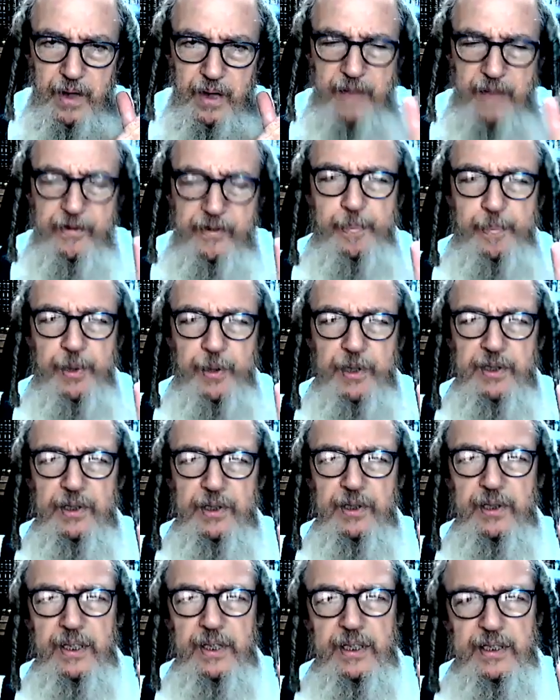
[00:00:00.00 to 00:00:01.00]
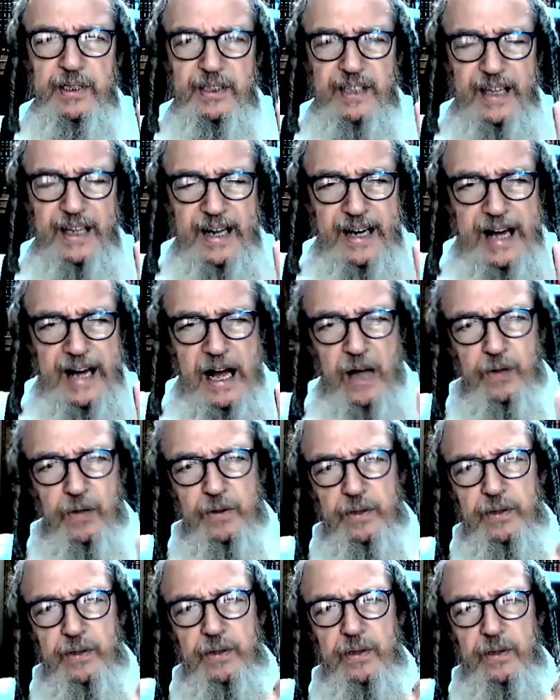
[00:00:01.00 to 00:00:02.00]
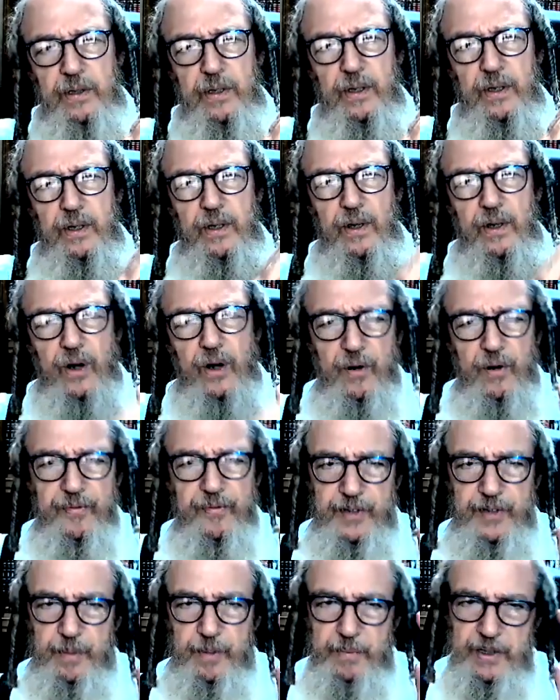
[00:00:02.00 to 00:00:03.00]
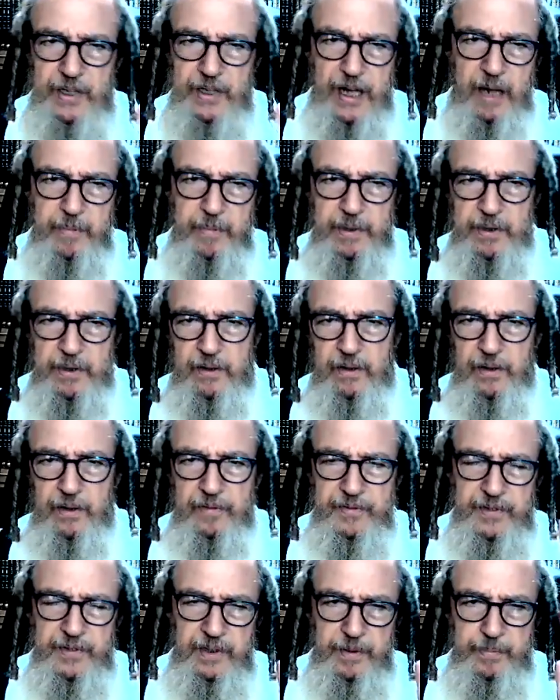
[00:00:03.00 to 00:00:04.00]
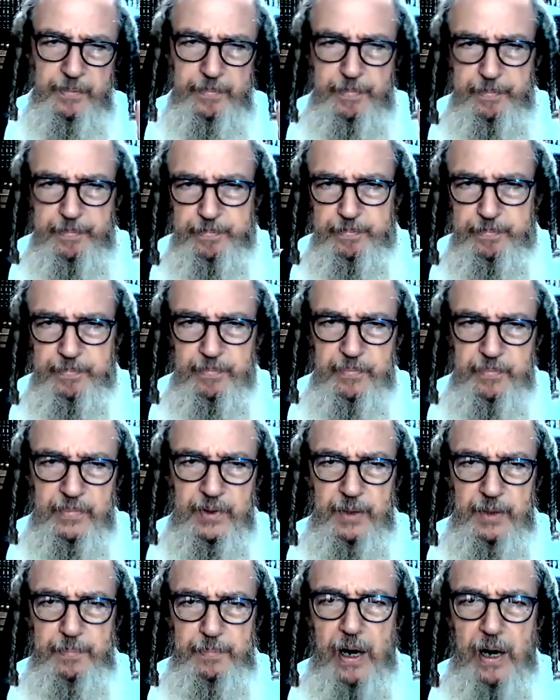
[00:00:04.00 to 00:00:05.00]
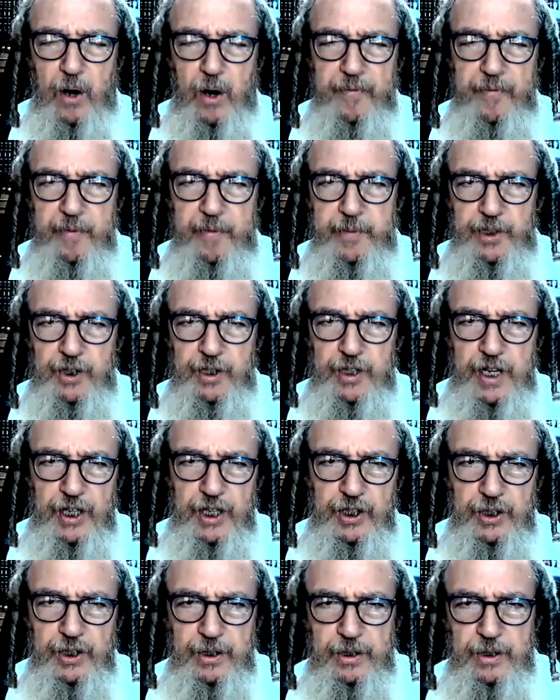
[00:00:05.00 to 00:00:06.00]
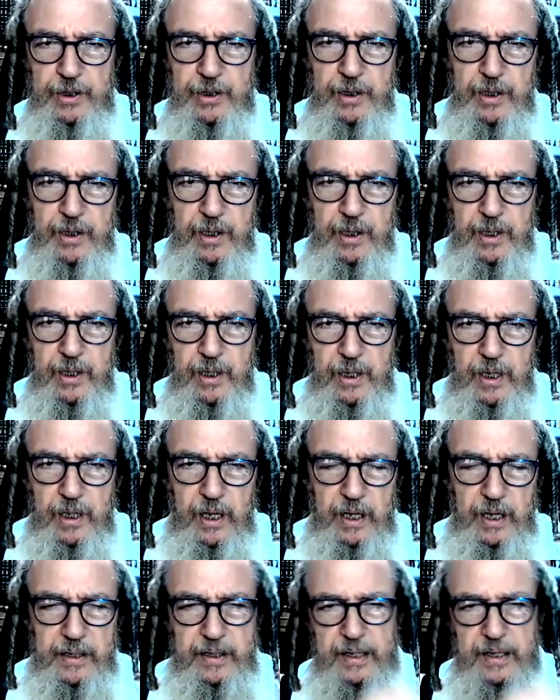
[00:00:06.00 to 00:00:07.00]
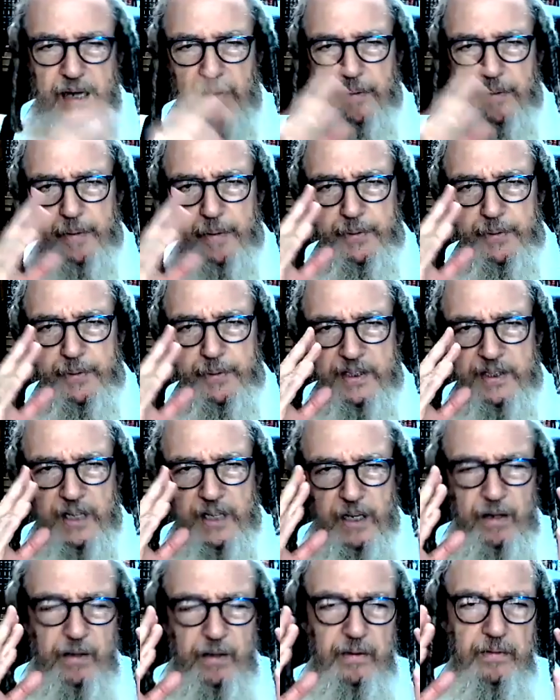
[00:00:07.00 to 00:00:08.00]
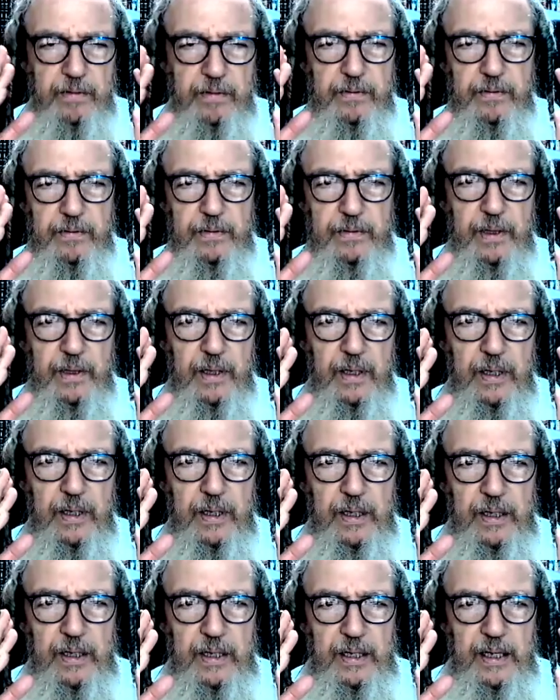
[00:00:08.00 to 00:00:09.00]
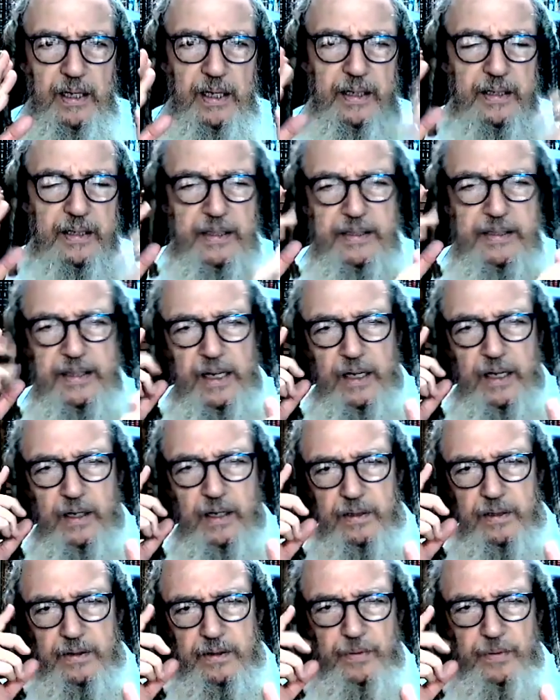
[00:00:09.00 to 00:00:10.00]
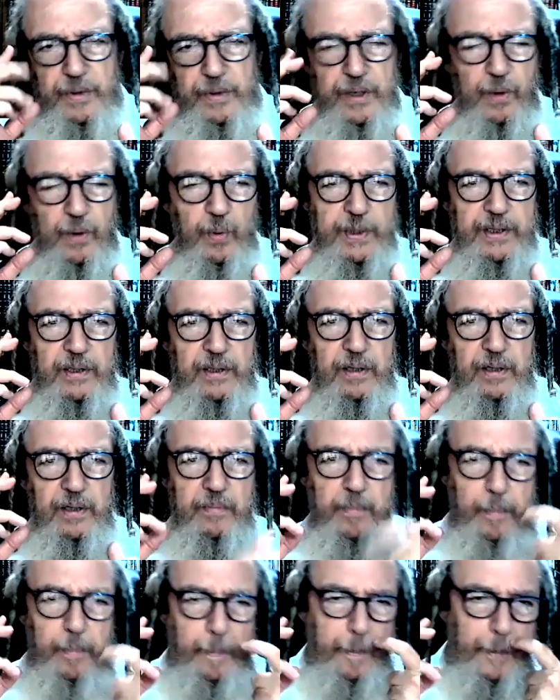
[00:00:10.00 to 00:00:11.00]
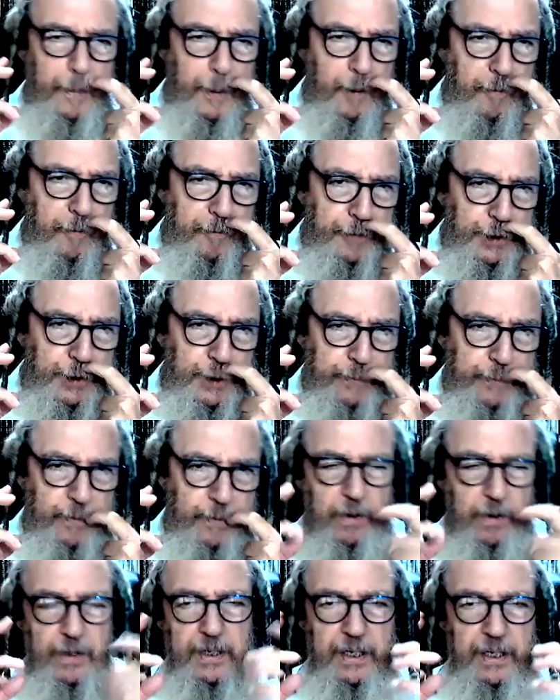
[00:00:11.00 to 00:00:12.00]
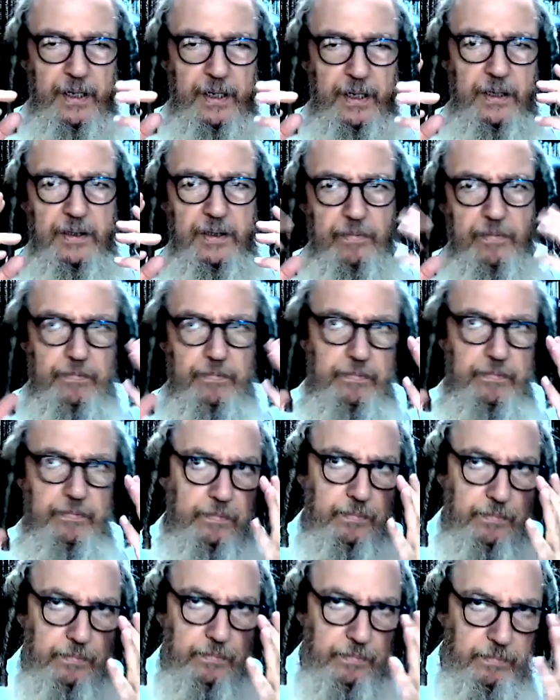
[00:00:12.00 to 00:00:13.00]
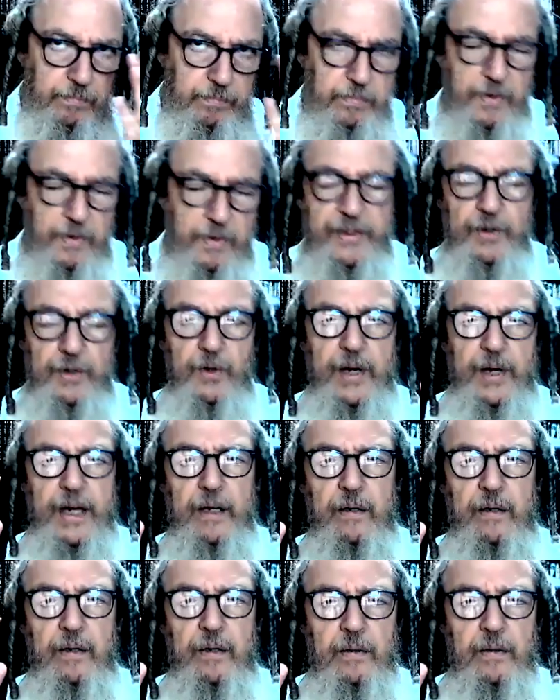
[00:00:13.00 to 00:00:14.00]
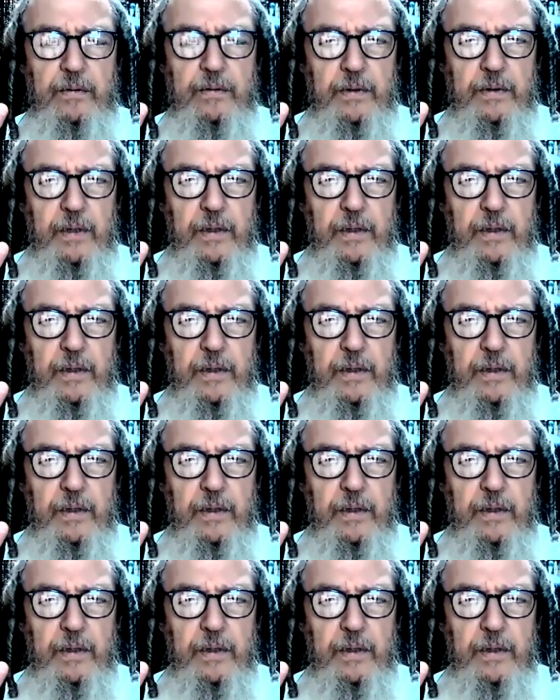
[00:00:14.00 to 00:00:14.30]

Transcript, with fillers: every person needs to get out of the medana, of the, the power of imagination, and to come up to the seichel. And the seichel, the real wisdom, first of all, it is theoretical.